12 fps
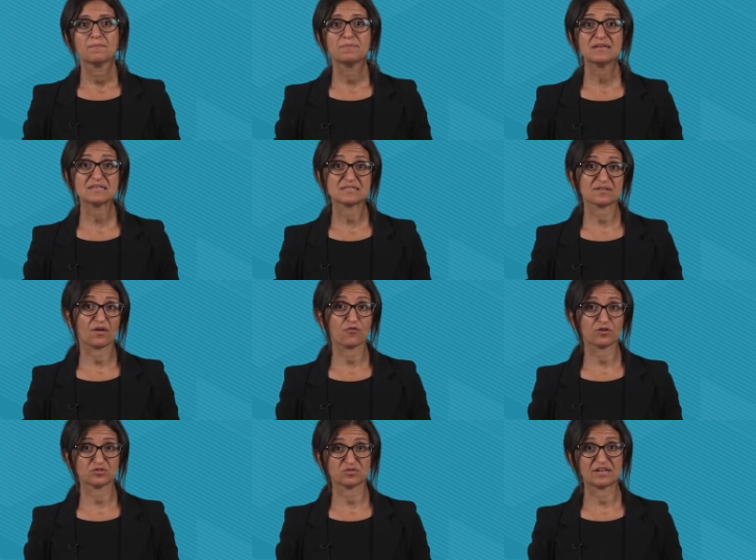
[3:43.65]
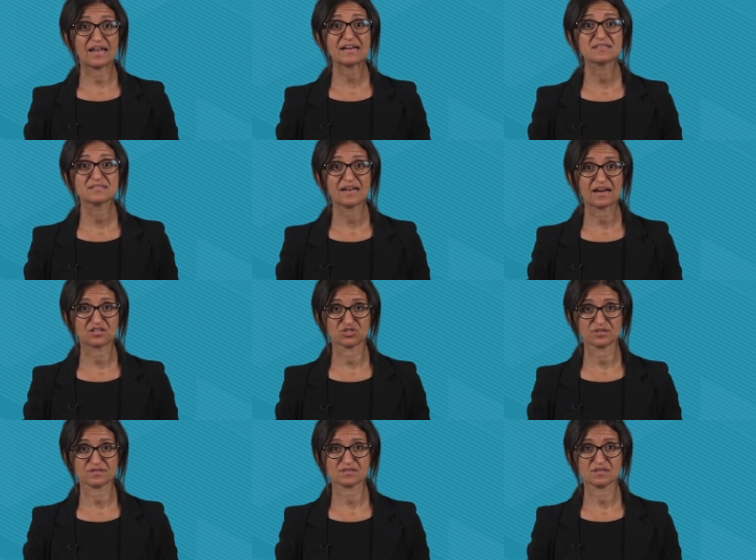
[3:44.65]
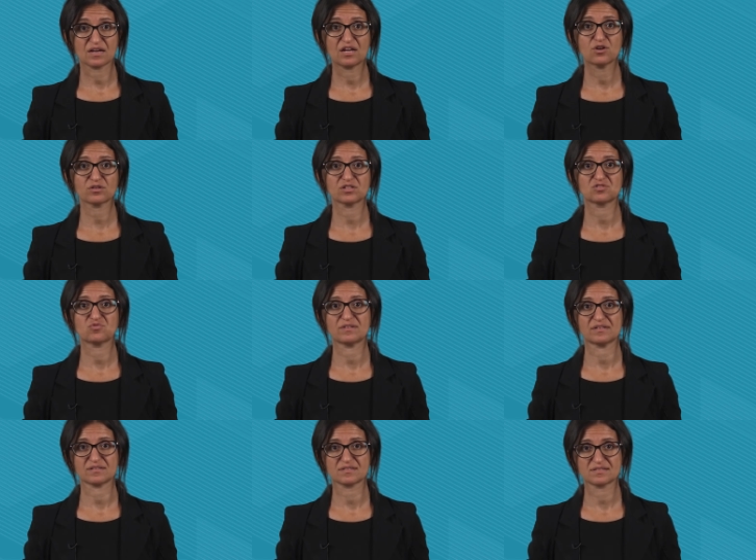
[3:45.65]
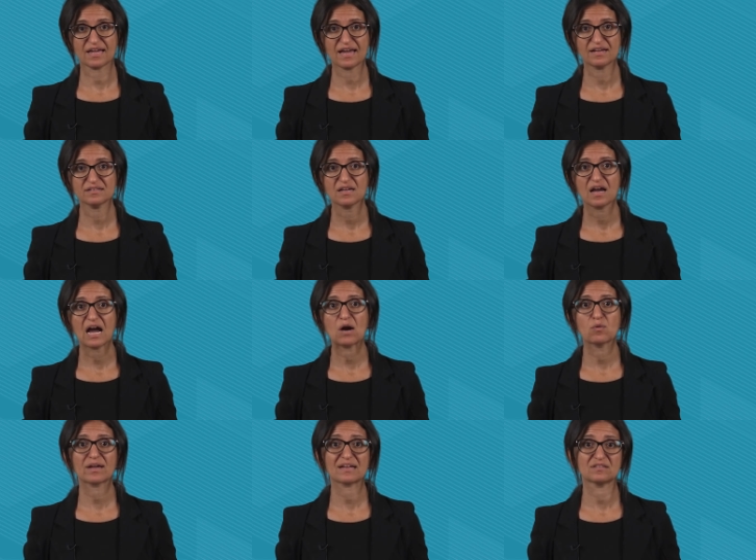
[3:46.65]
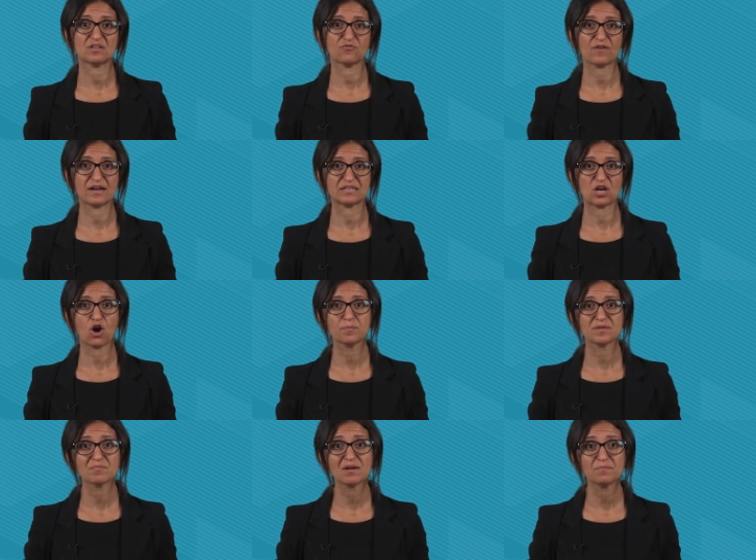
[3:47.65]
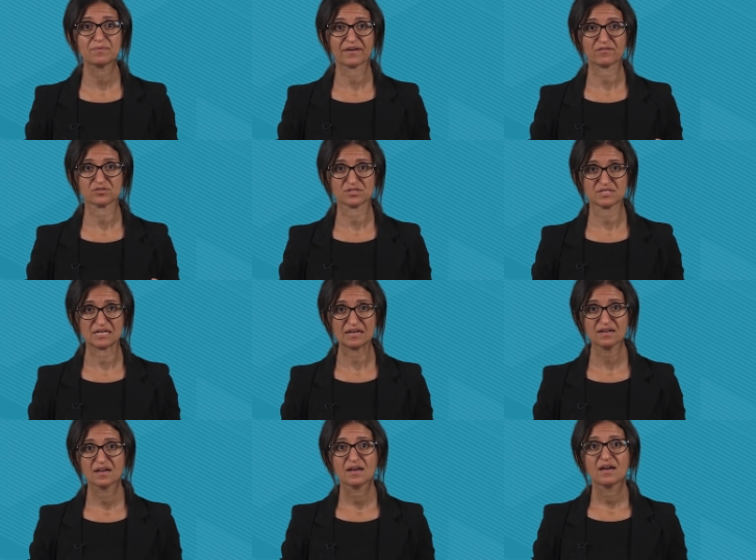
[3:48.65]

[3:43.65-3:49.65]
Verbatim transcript: Please refer to the next lectures in order to understand how we can define the optimal period T